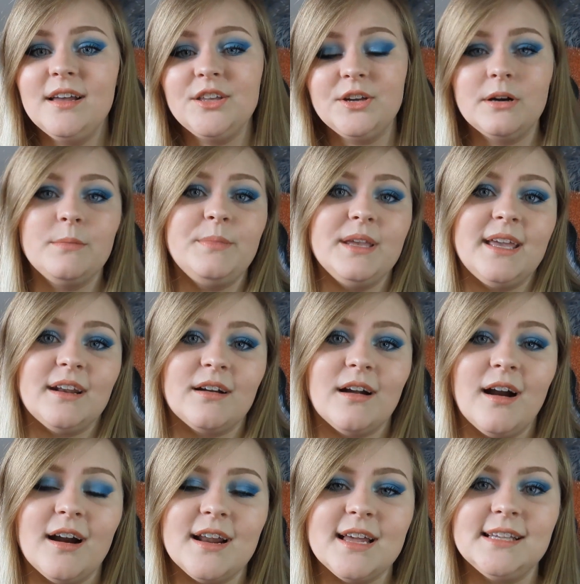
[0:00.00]
you're a beginner
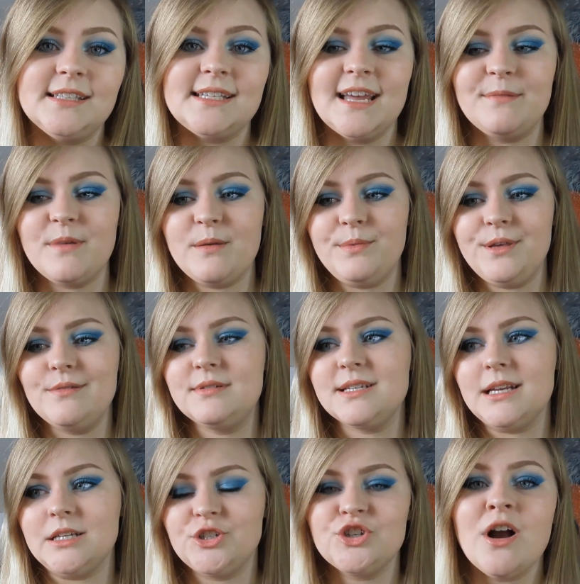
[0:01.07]
artist and maybe you
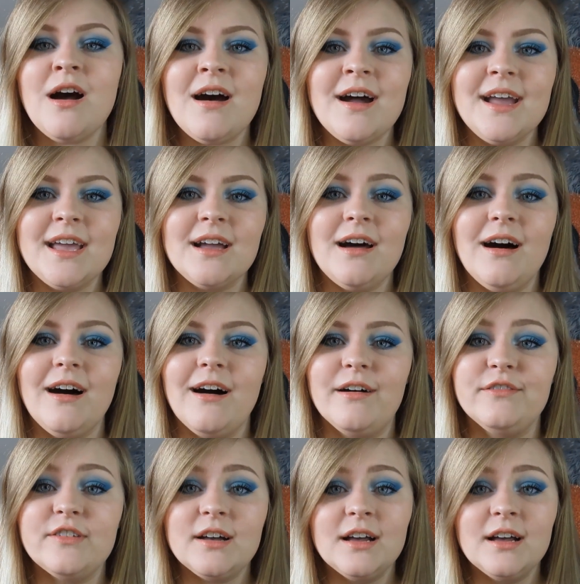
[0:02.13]
did a drawing of